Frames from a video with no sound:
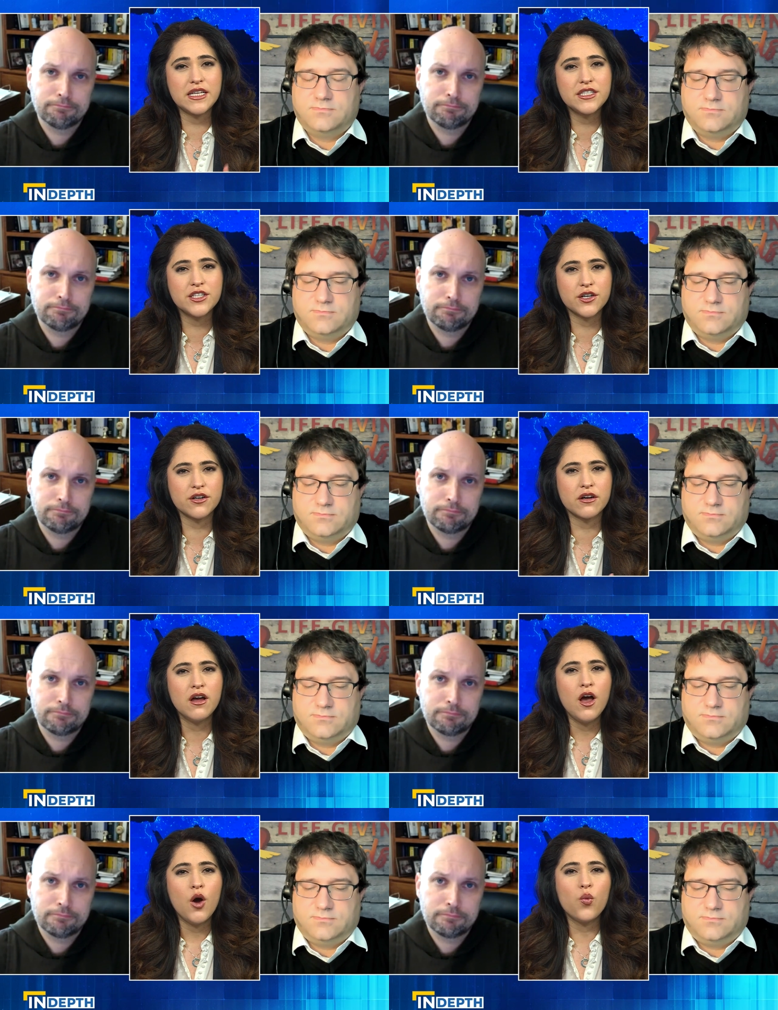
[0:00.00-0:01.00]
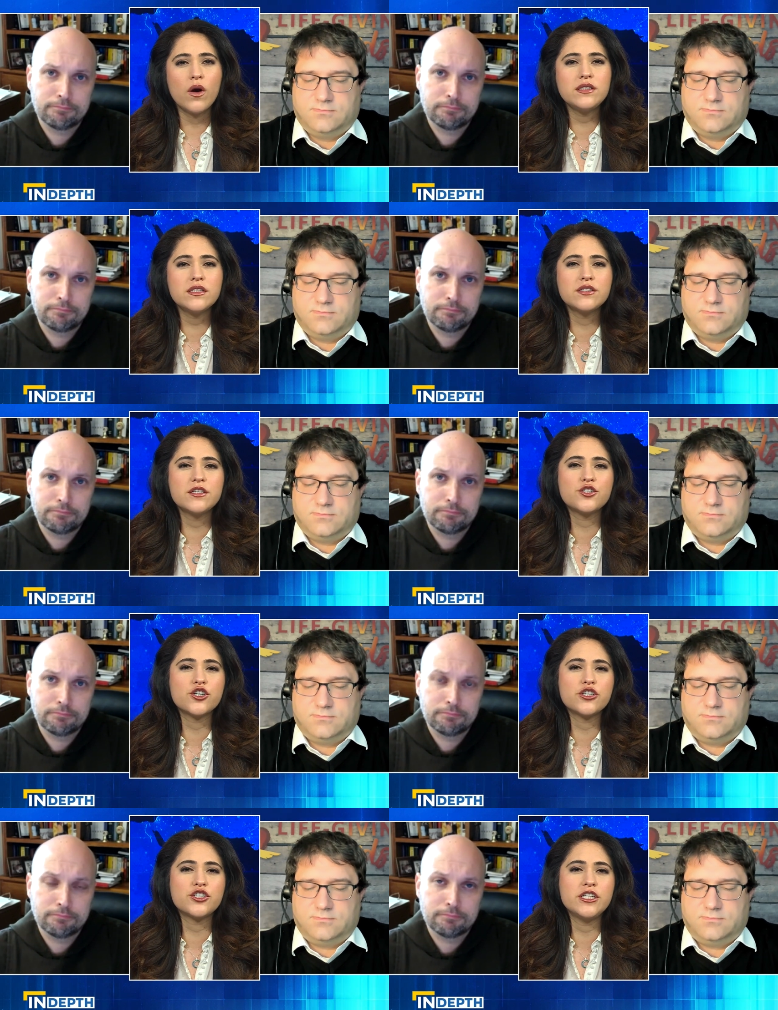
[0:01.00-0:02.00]
Speaker 1: easier. What does the
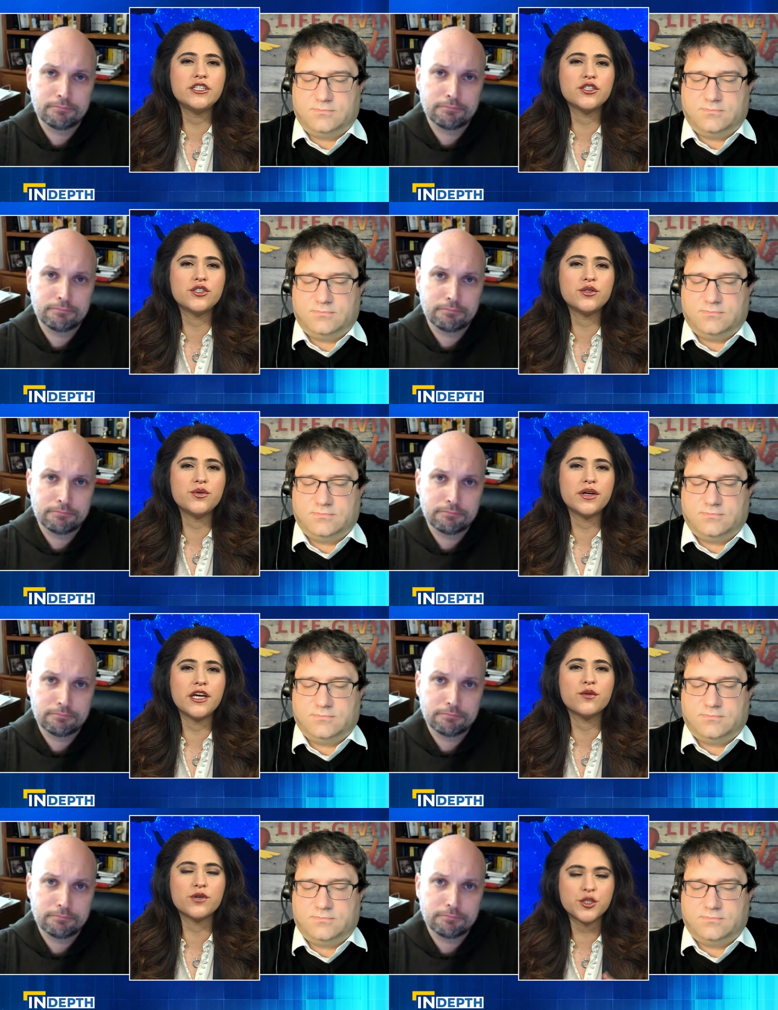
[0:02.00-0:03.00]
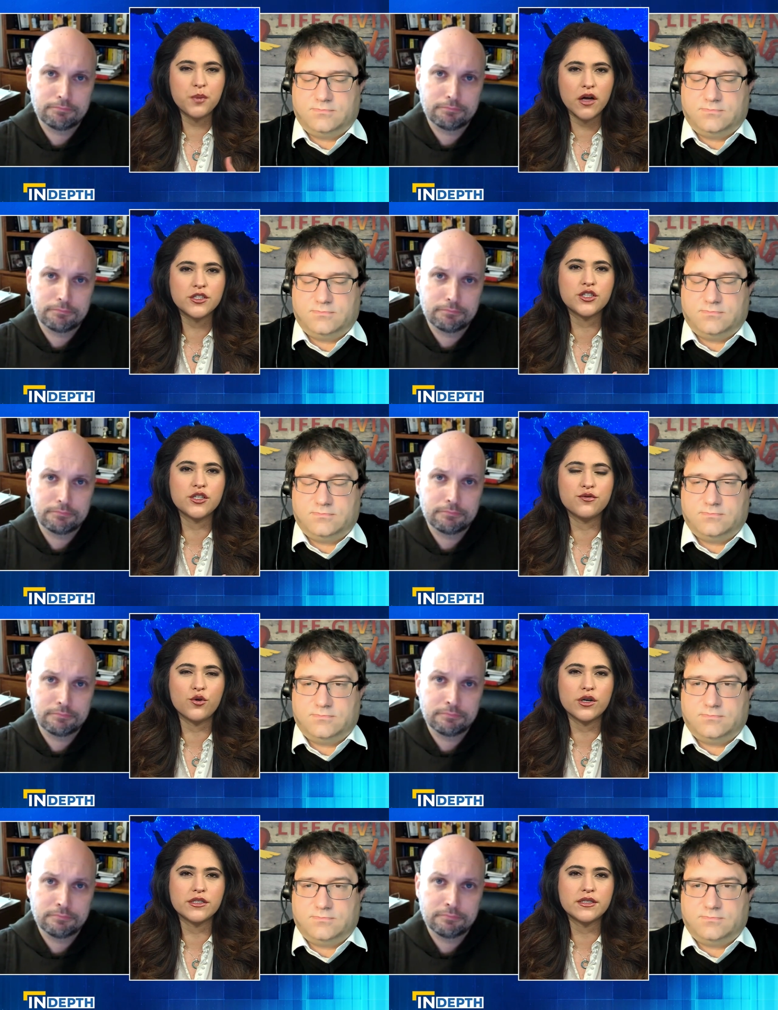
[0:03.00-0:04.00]
church need to do in response to
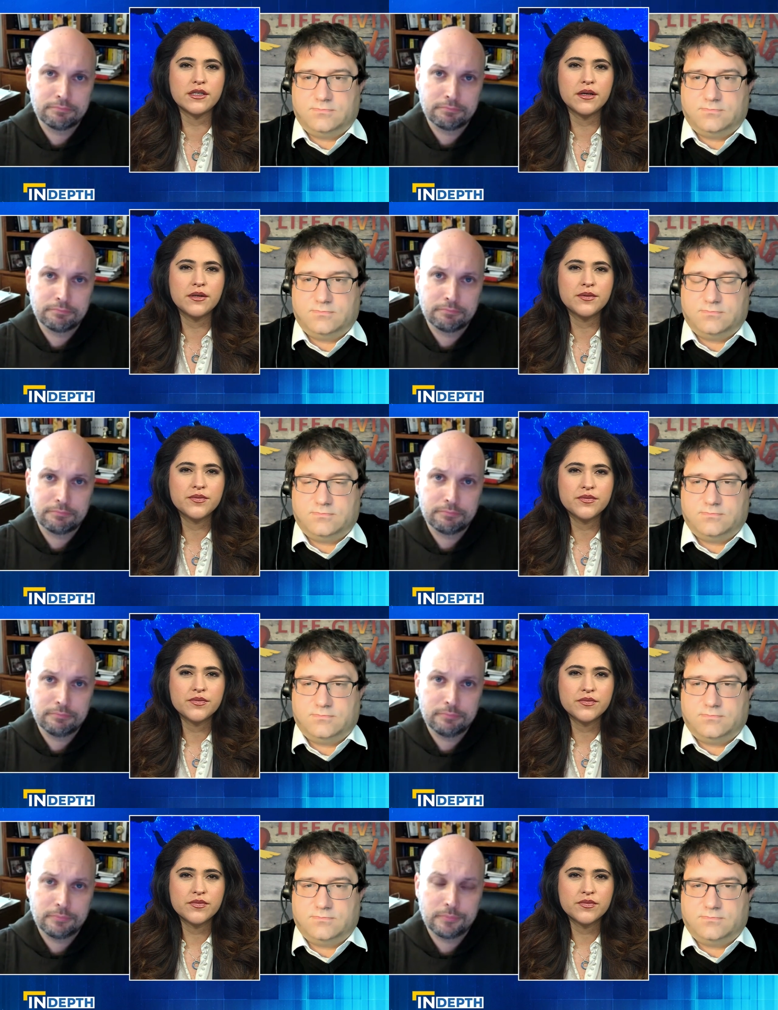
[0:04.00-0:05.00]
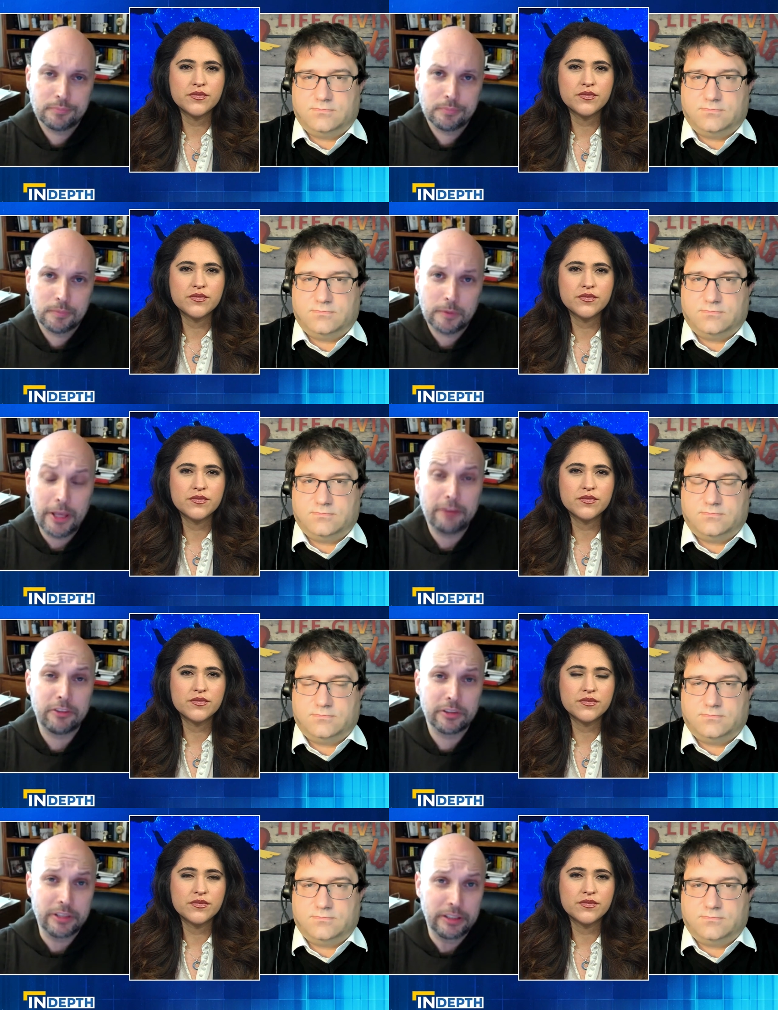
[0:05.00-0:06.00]
divorce?
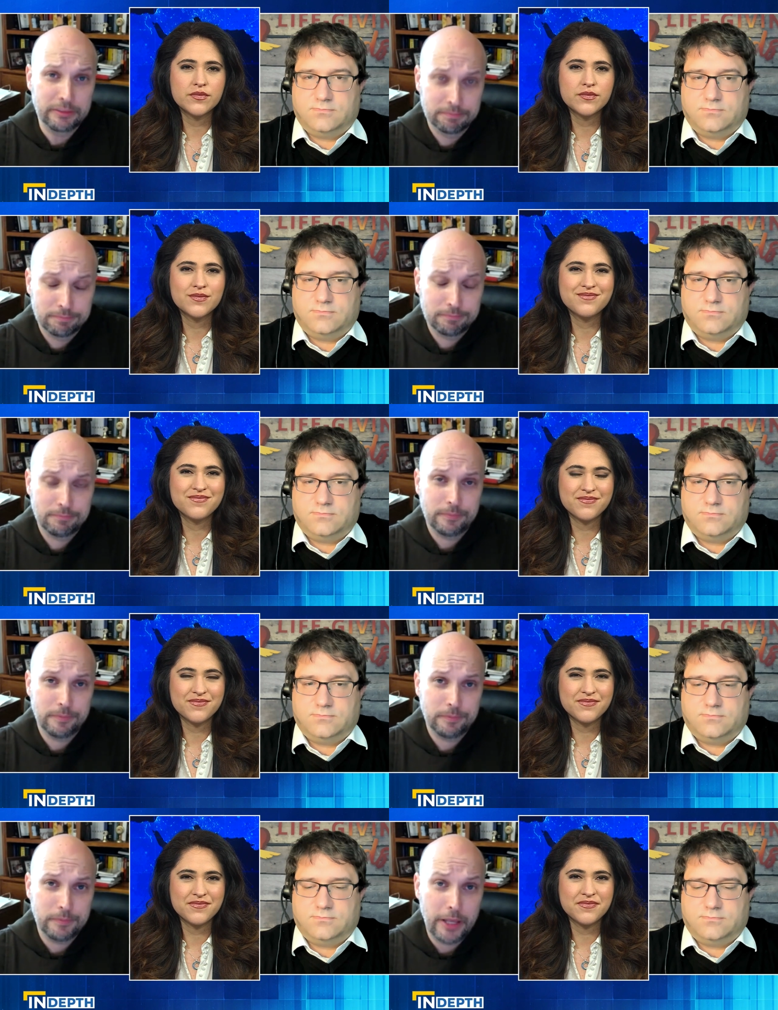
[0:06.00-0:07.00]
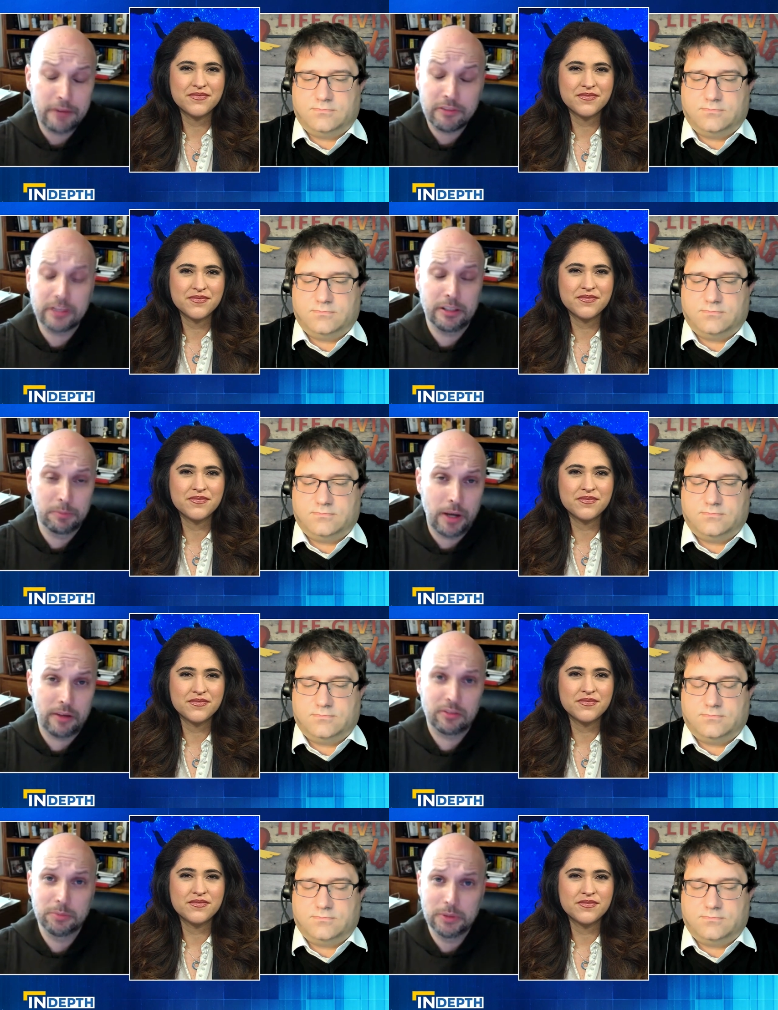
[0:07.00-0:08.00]
Speaker 2: Everything, everything
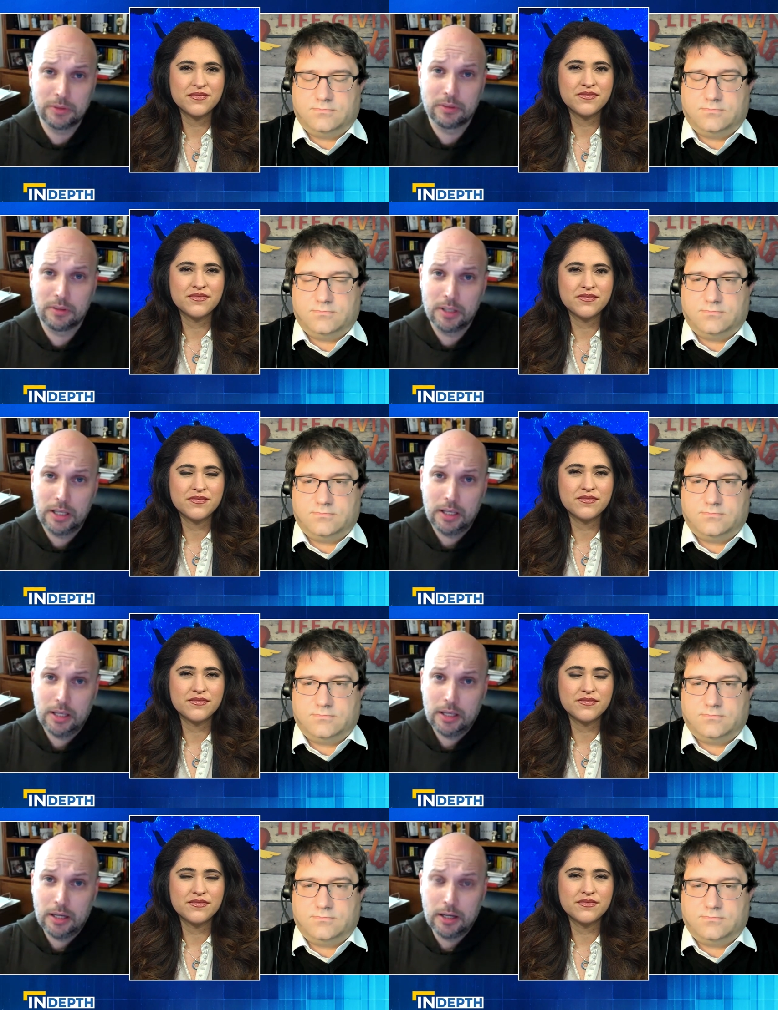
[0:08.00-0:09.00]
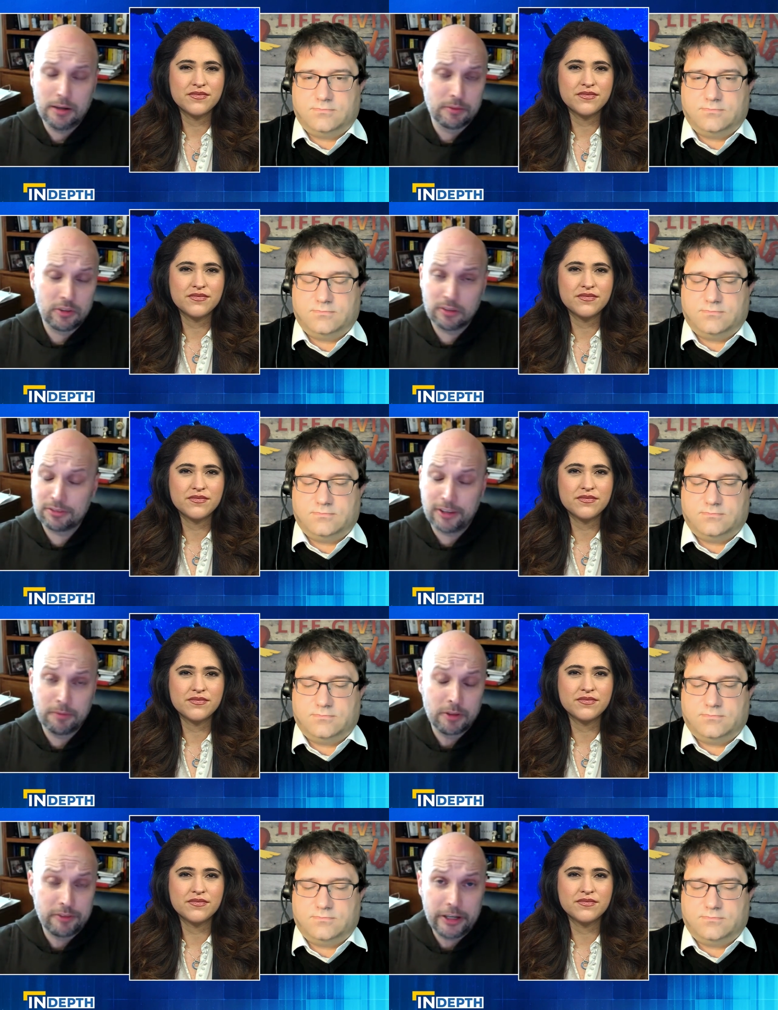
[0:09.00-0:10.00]
possible. Um, just from
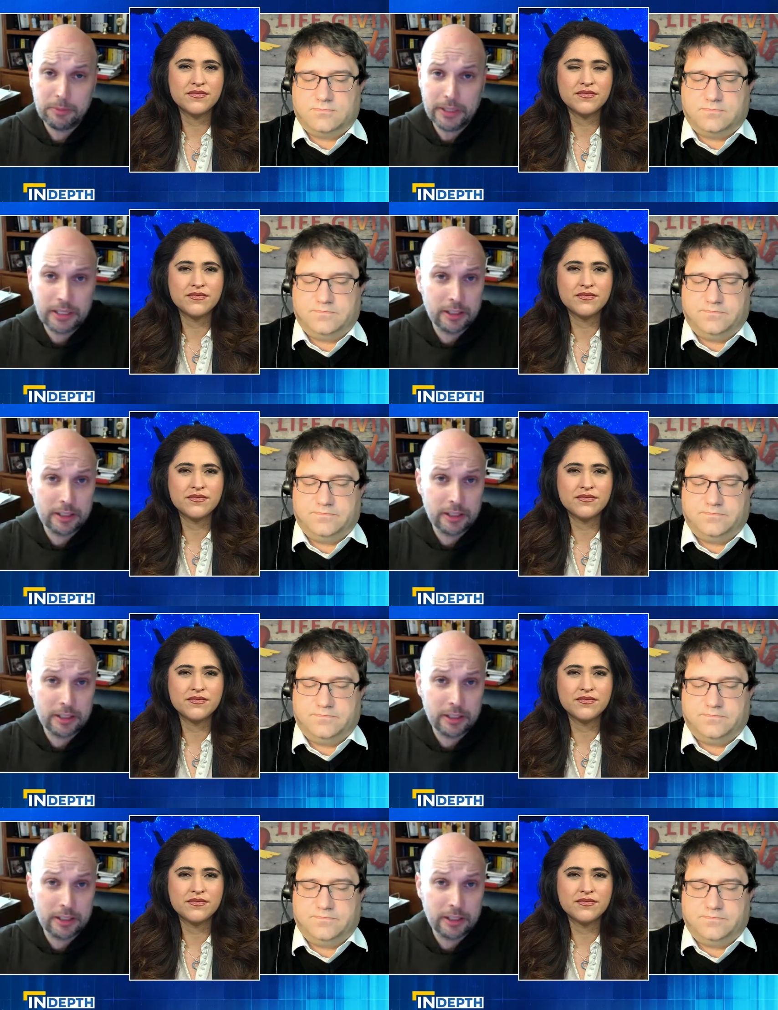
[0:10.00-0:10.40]
the very beginning